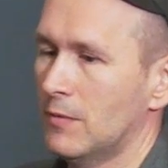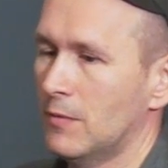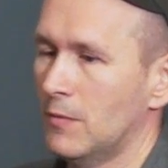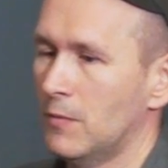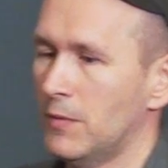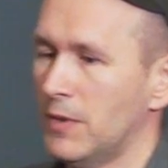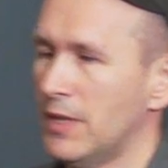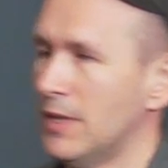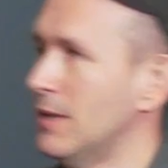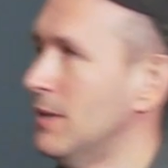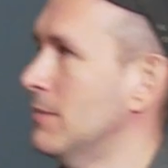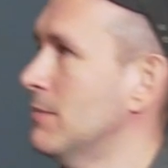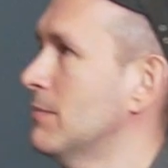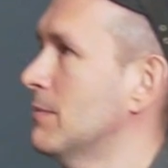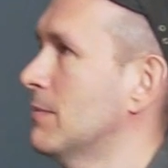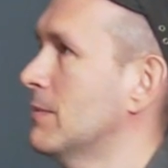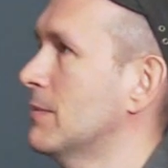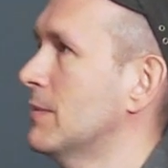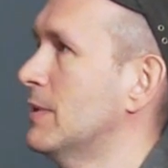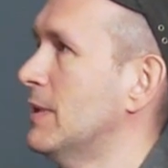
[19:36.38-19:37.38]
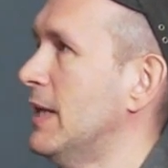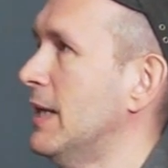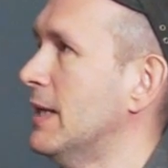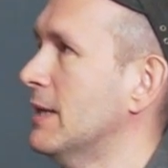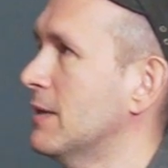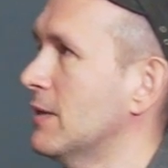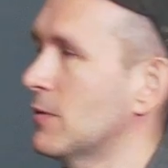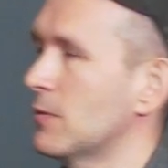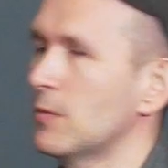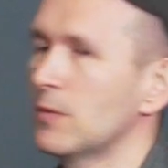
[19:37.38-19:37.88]
We
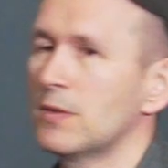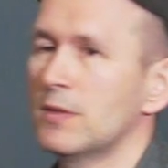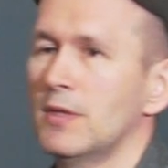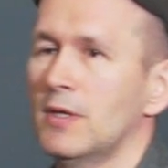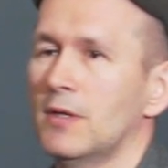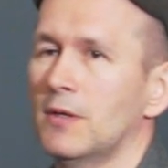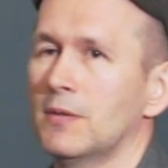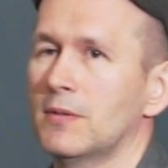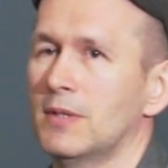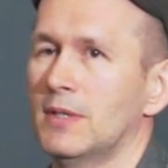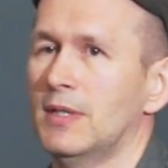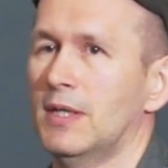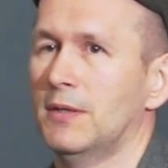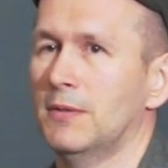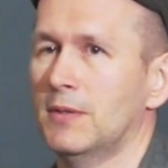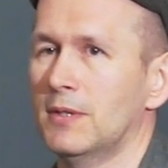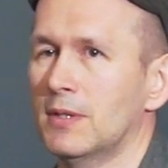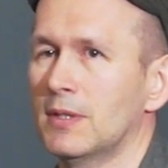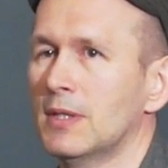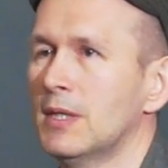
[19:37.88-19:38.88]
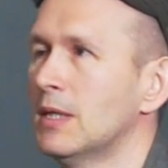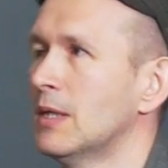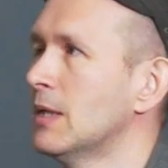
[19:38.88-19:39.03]
take the root node in our